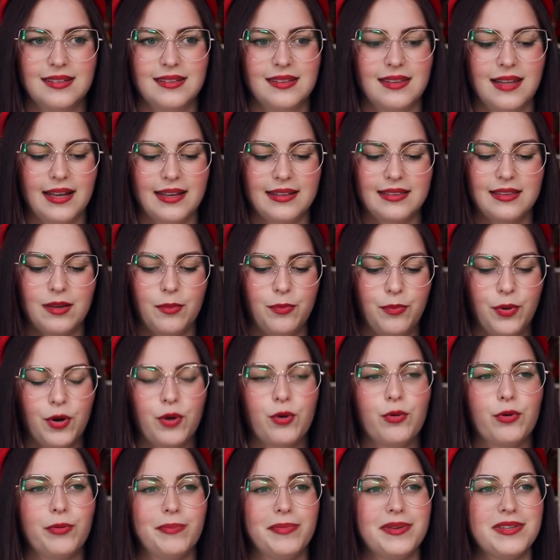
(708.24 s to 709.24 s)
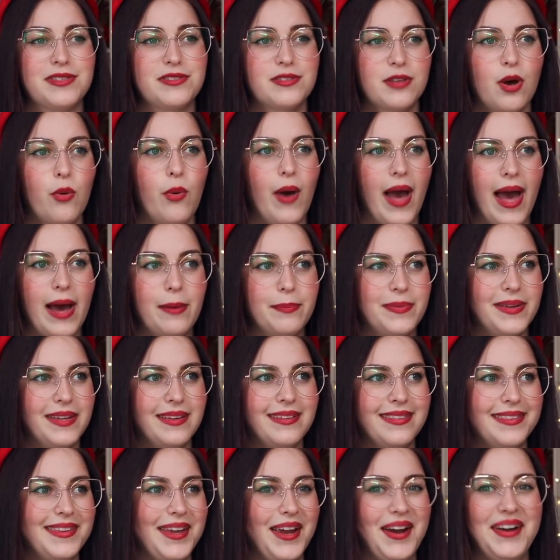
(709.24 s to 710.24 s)
like the book would be so happy
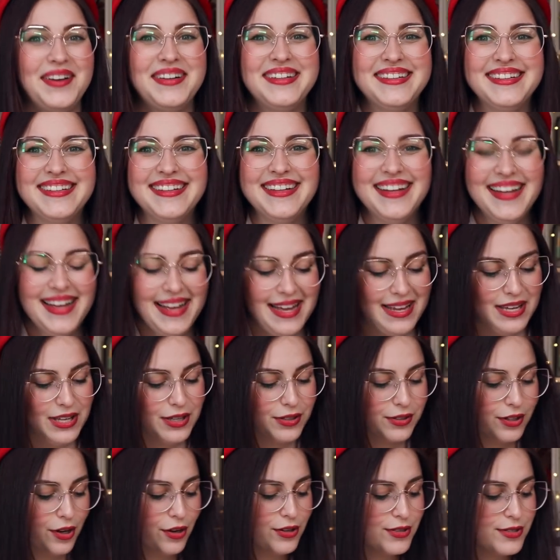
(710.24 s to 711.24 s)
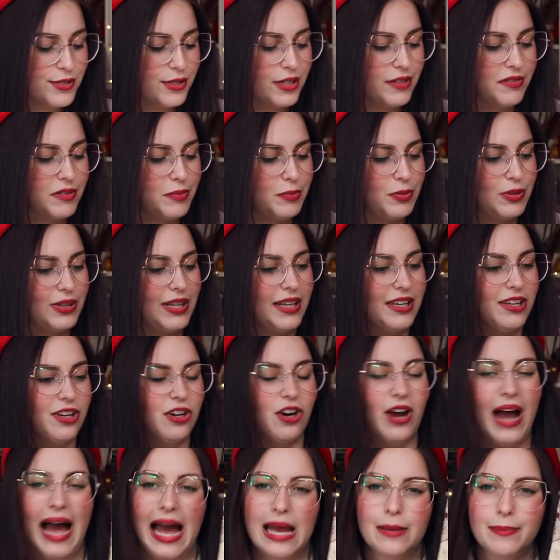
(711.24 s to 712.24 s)
in there. You could also even put like
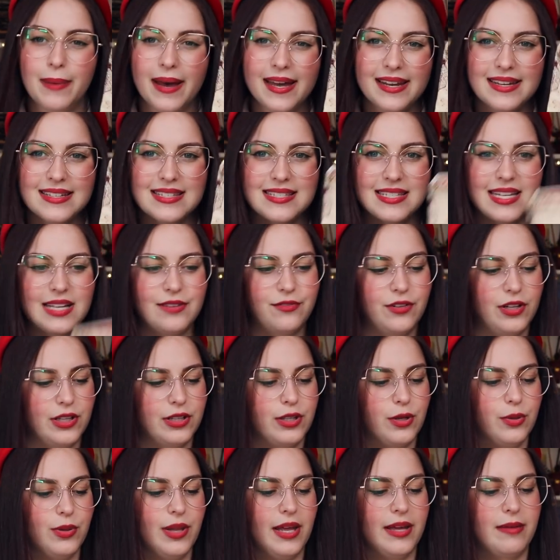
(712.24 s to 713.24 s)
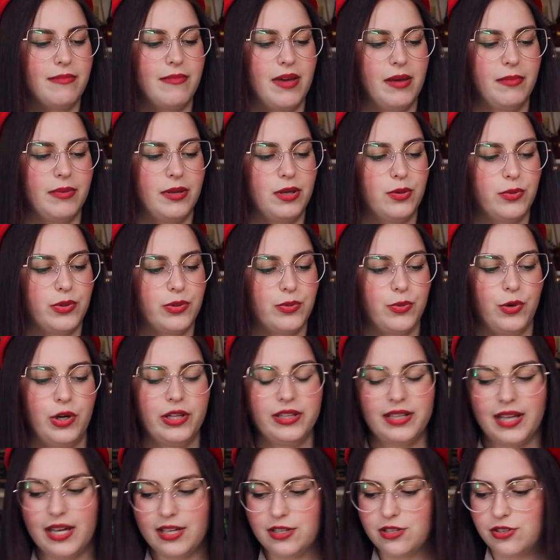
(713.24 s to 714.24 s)
your iPad and stuff, although like maybe you would
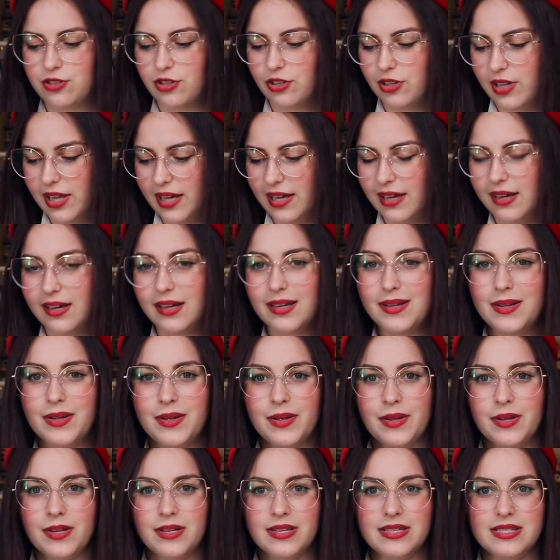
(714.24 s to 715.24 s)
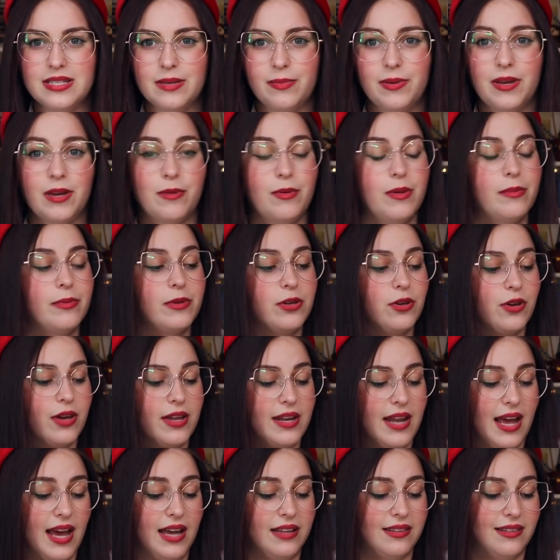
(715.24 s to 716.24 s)
want that to like zip here. Maybe you
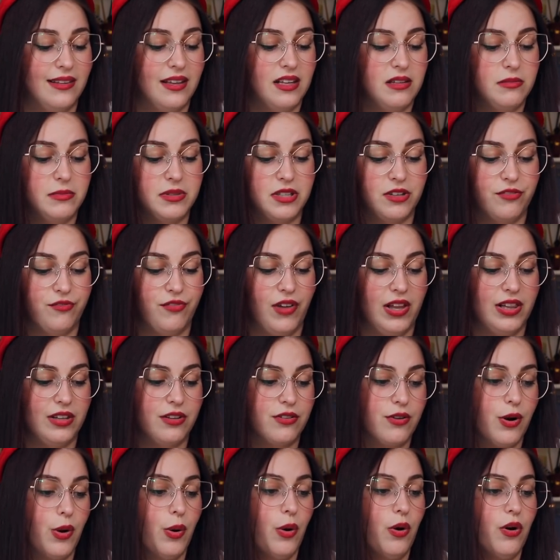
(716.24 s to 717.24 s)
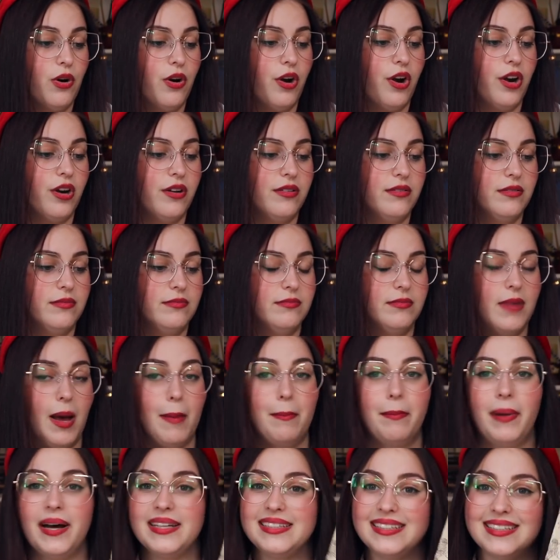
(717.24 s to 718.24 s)
can add a little bit of Velcro or a
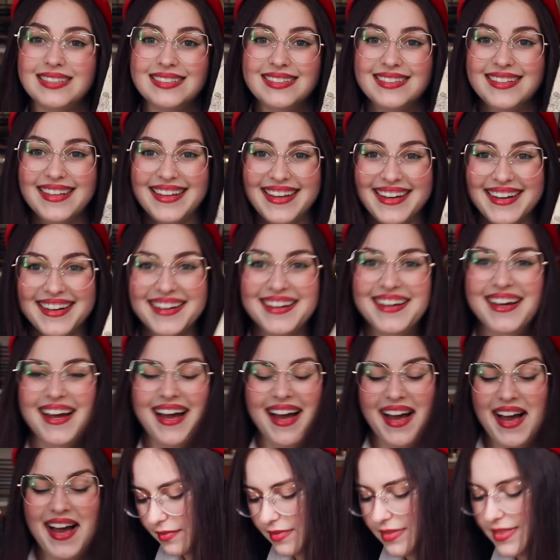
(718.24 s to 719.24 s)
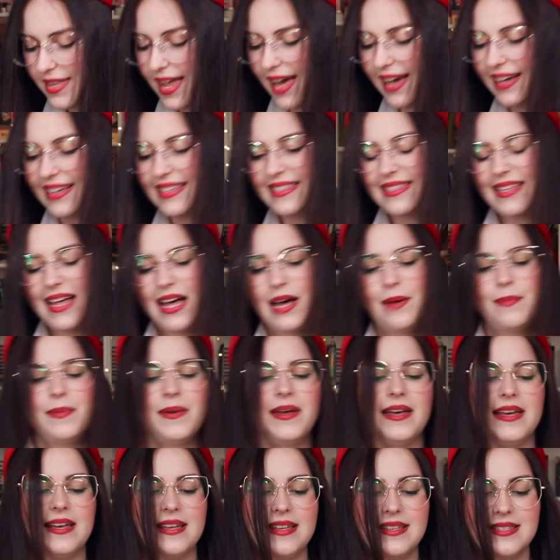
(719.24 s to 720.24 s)
button here. Next up
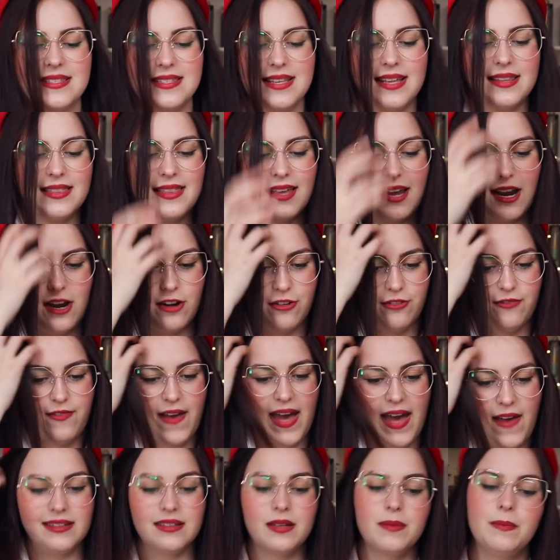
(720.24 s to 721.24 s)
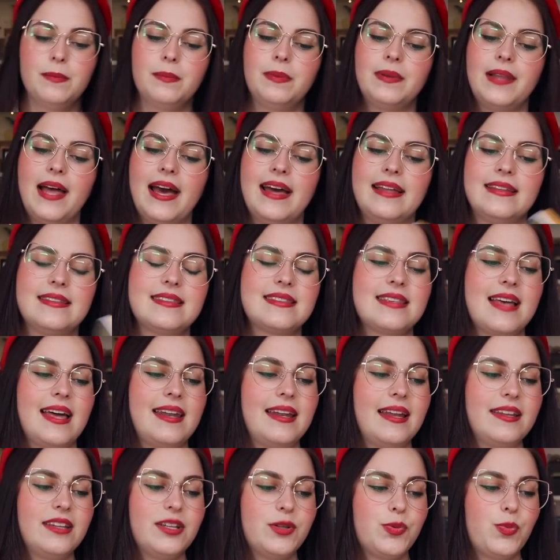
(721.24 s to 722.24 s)
is their fandom blends,
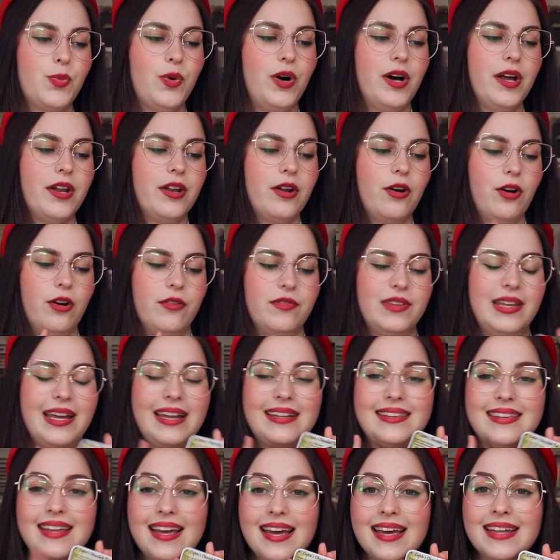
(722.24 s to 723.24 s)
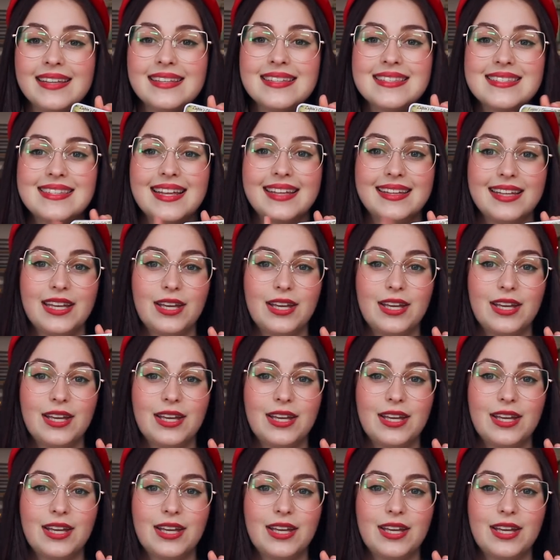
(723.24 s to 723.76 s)
another one of their tins that